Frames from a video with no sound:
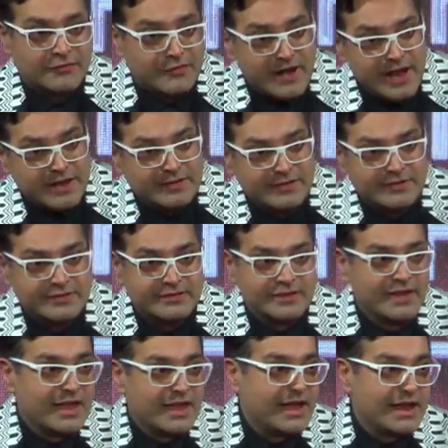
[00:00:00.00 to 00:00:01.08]
friends,
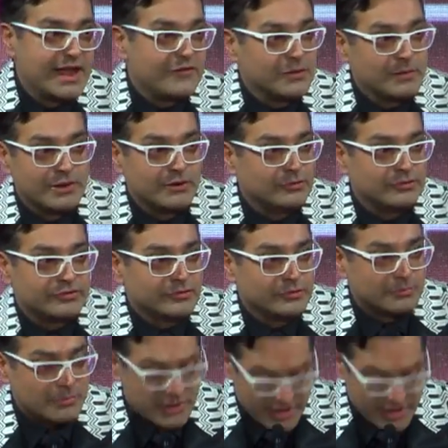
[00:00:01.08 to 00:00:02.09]
and everyone who's stood